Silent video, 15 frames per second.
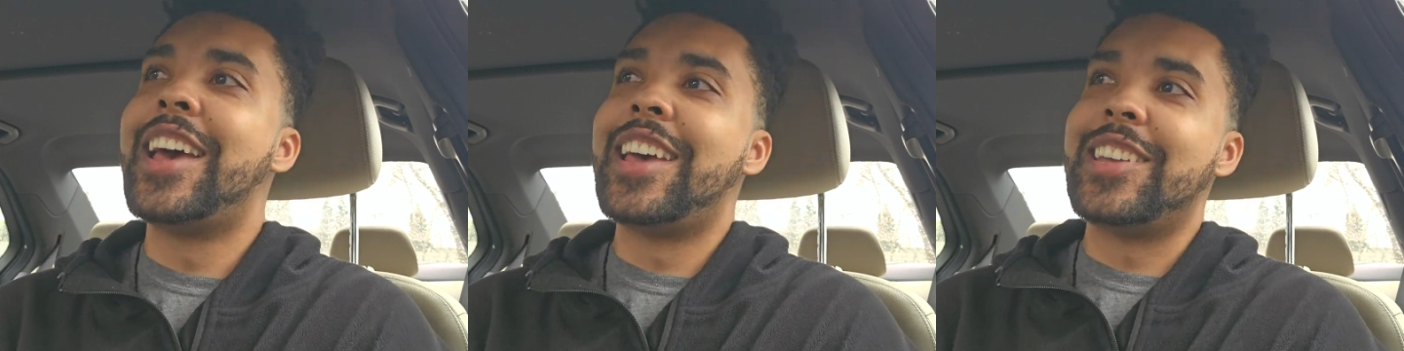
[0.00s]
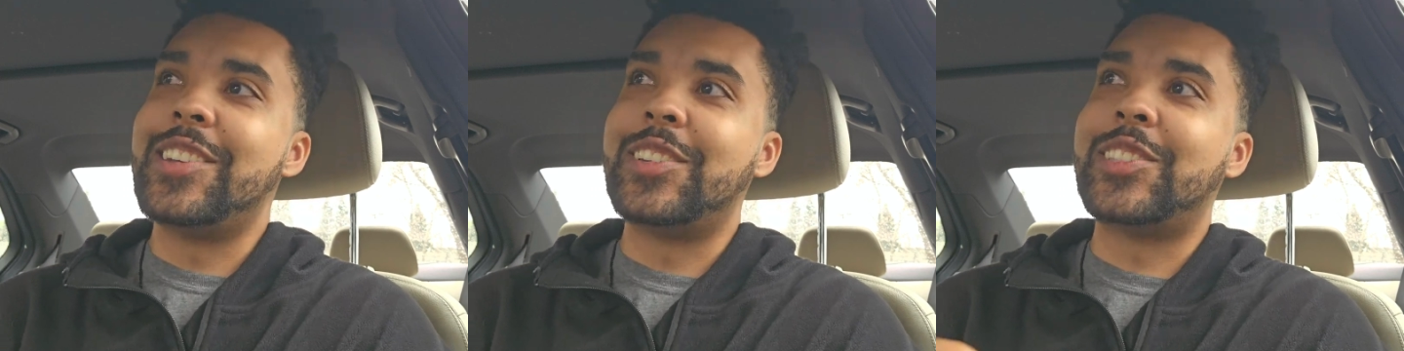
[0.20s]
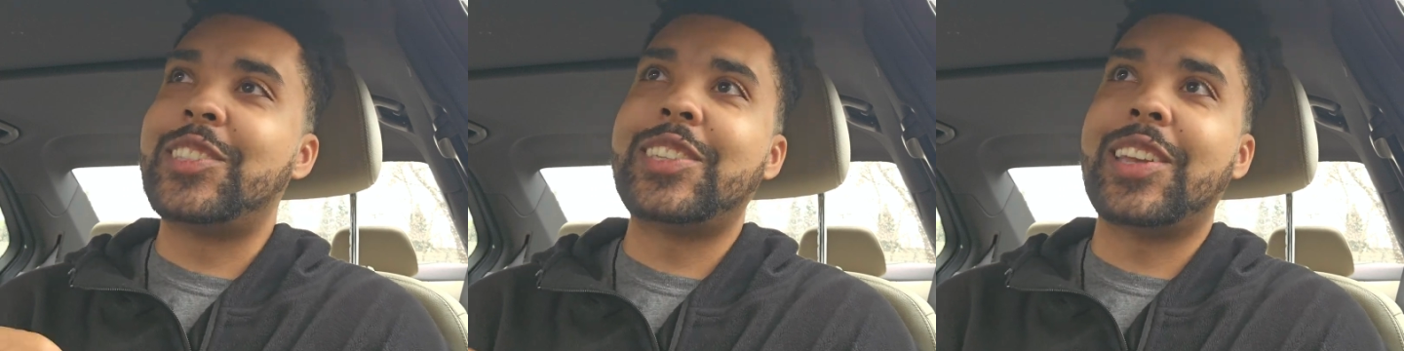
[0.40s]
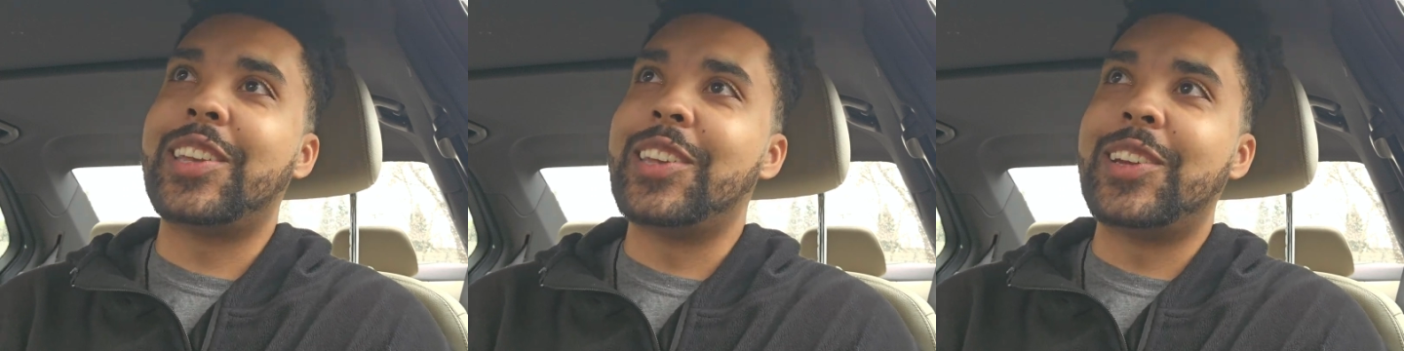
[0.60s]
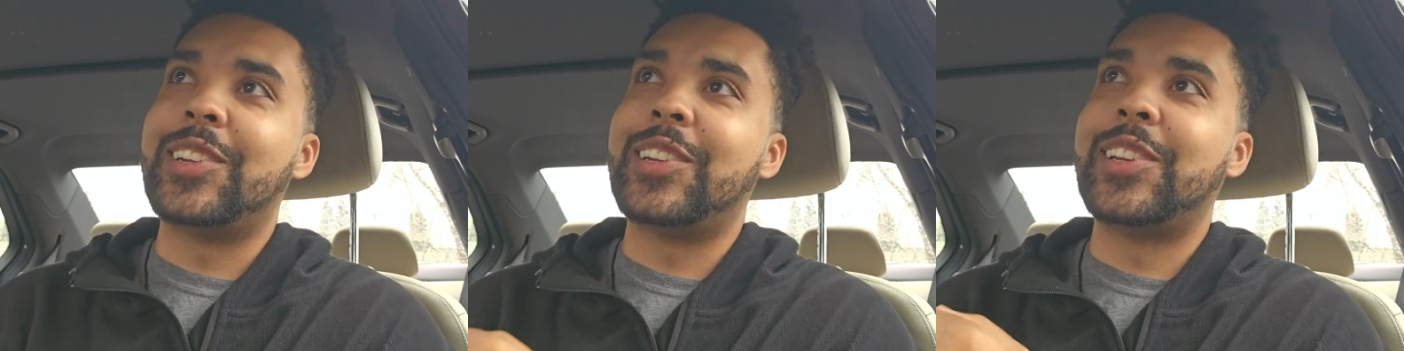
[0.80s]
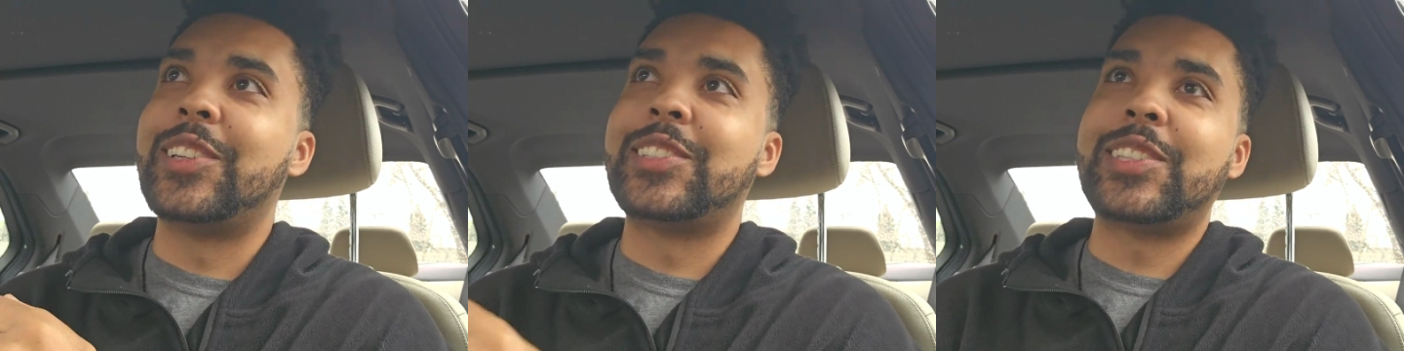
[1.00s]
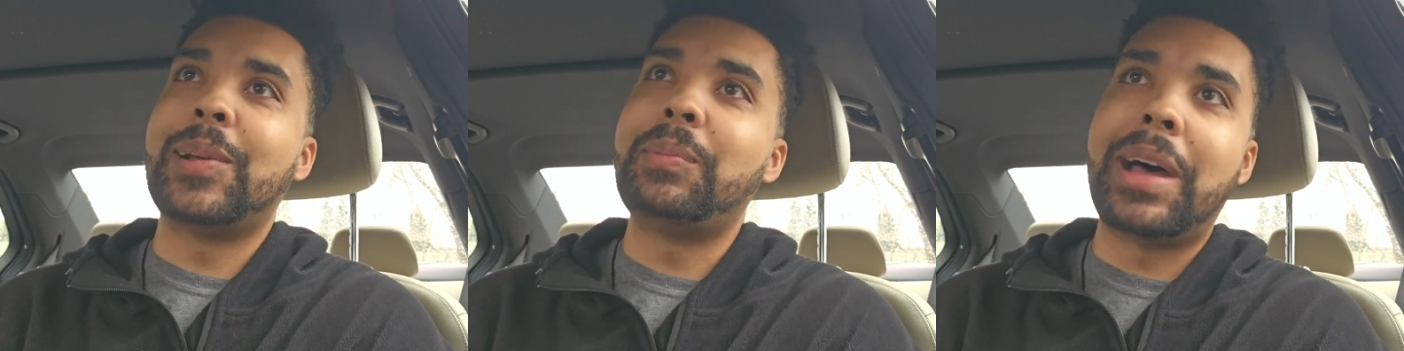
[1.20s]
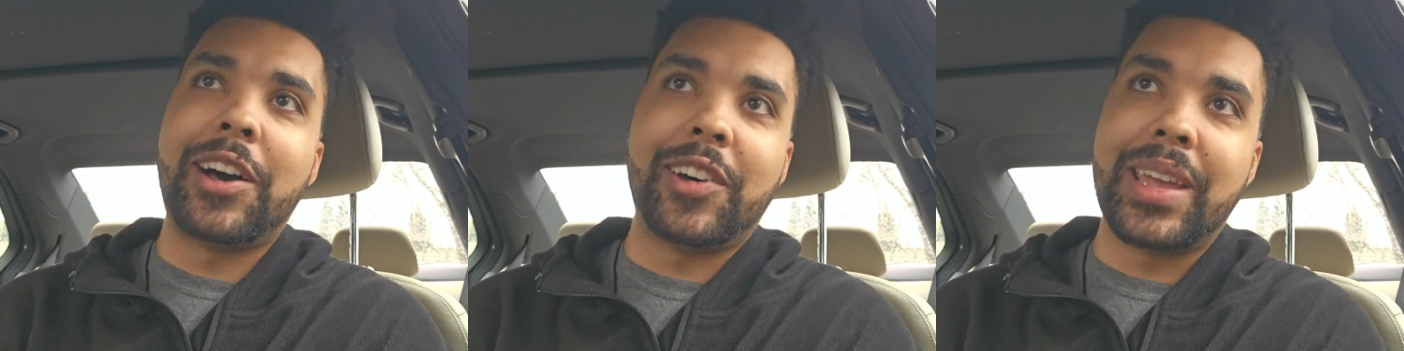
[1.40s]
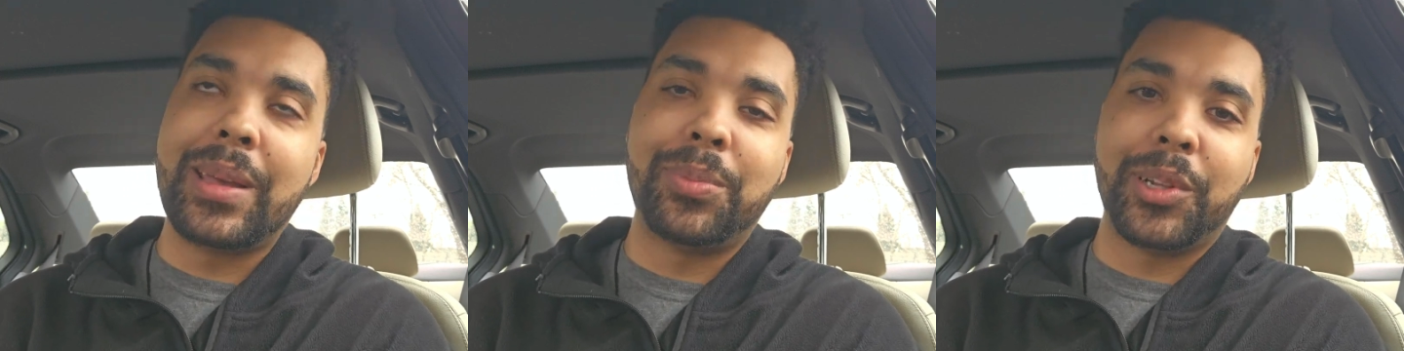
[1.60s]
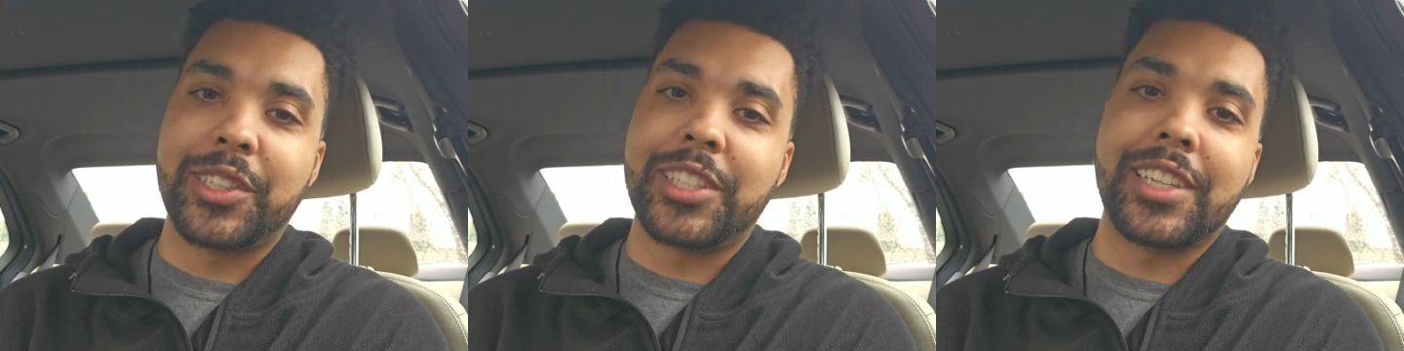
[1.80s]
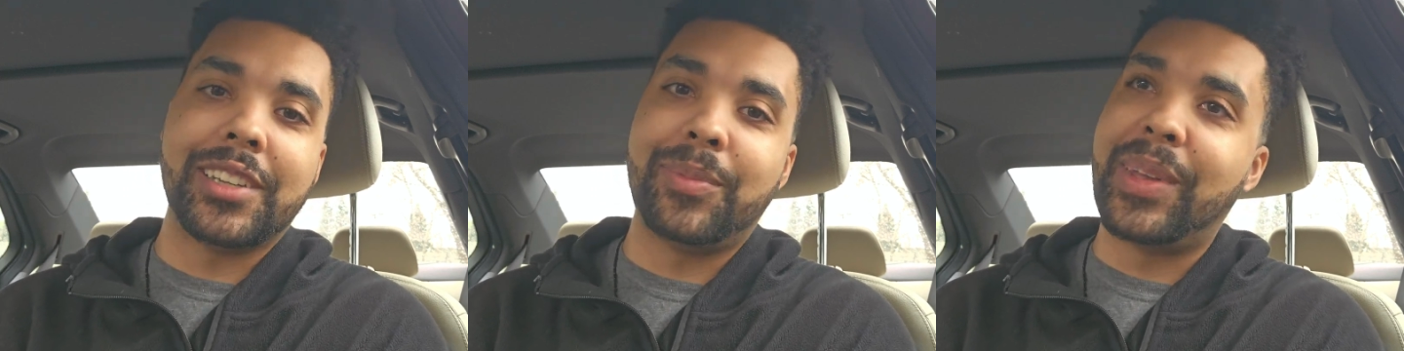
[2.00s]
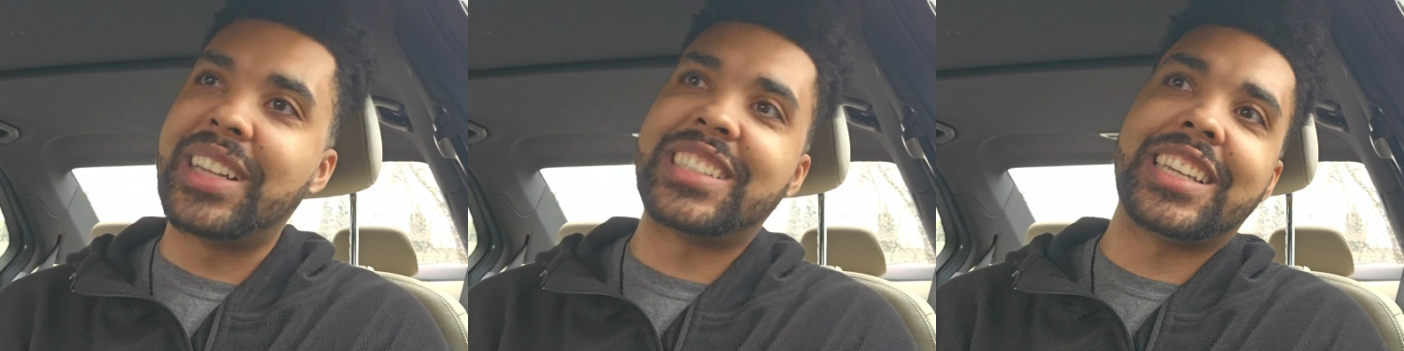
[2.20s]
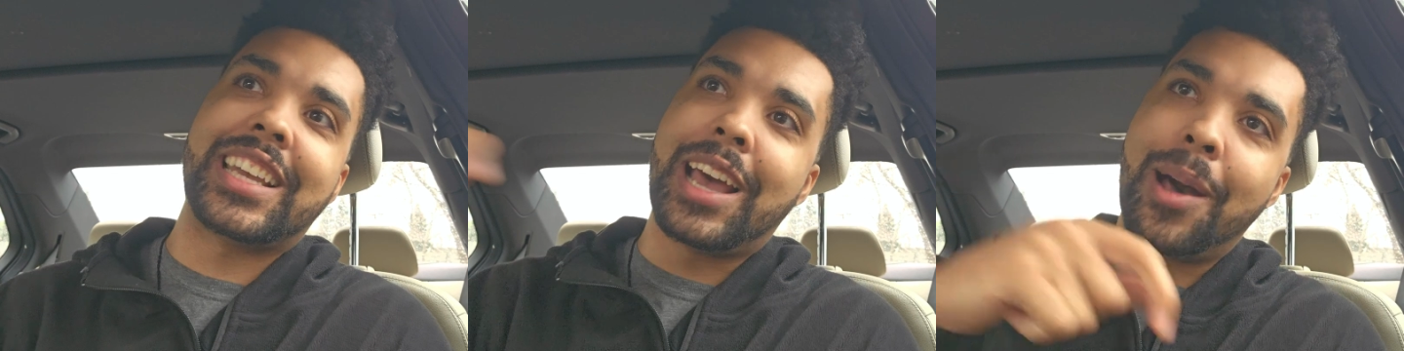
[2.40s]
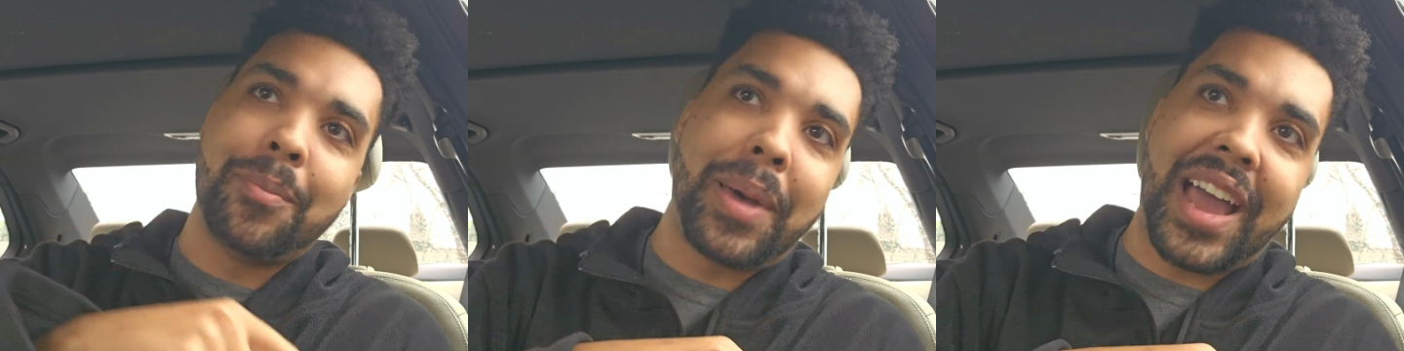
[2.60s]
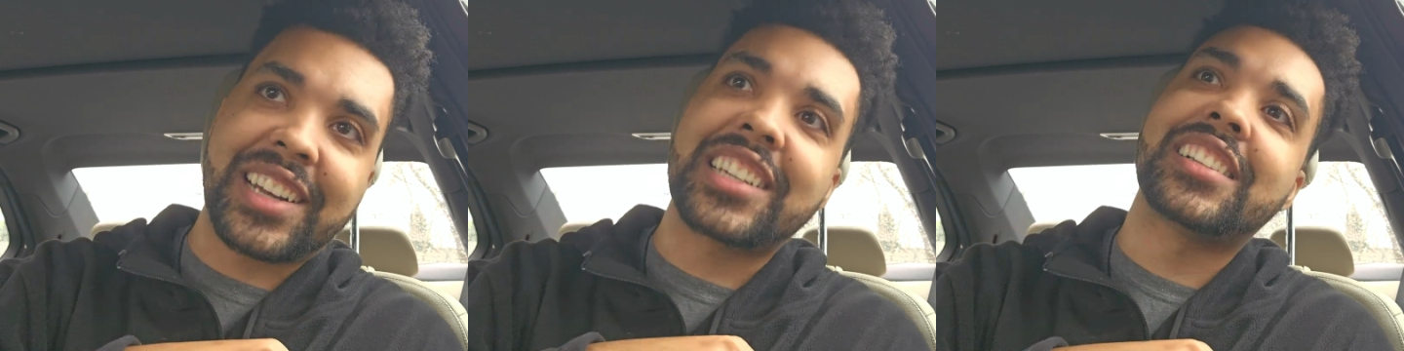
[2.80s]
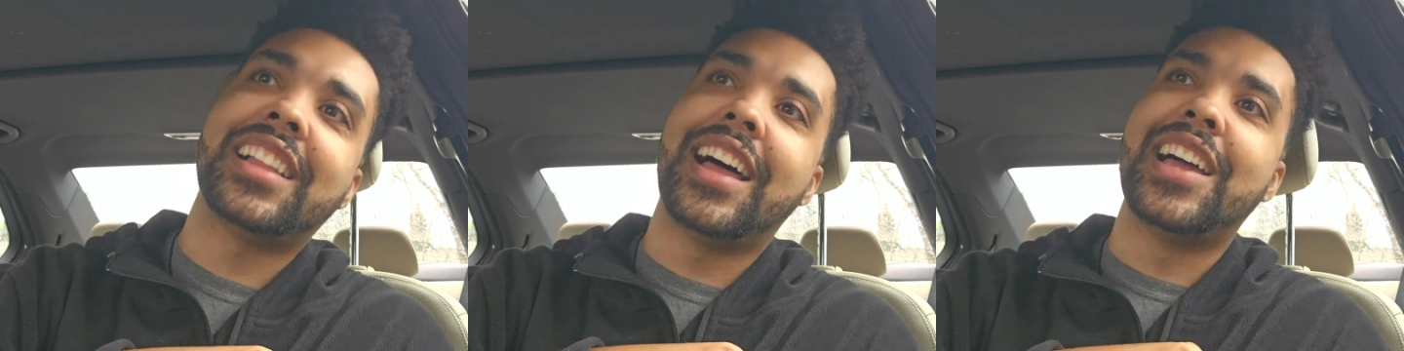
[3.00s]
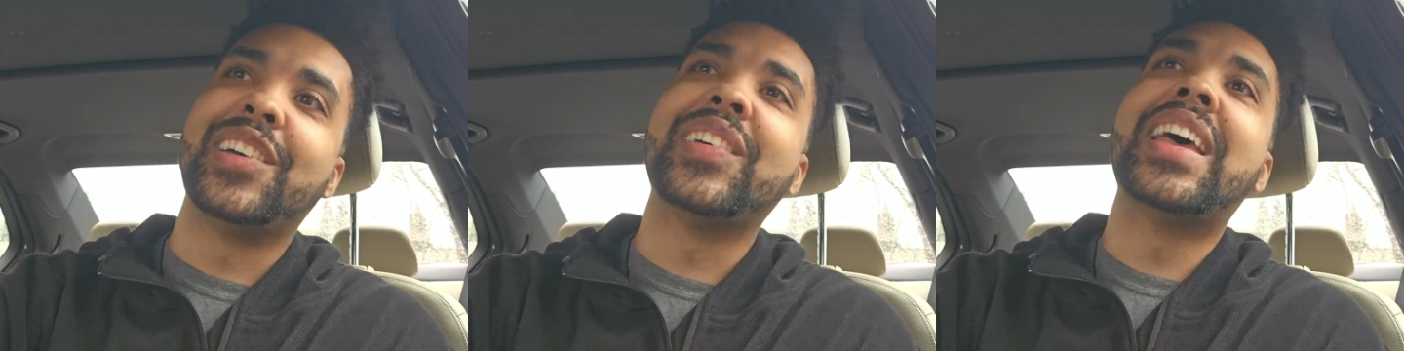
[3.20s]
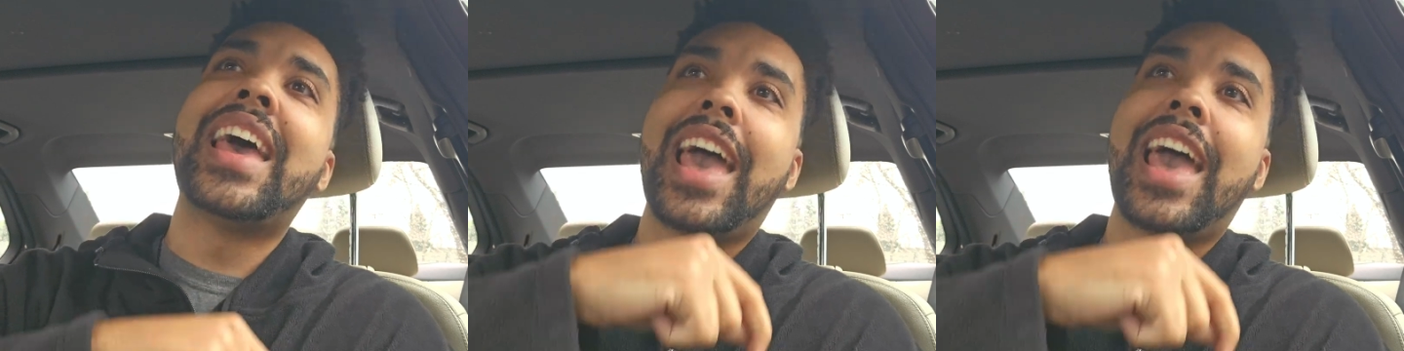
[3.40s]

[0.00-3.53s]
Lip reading: you're somehow able to basically come back to life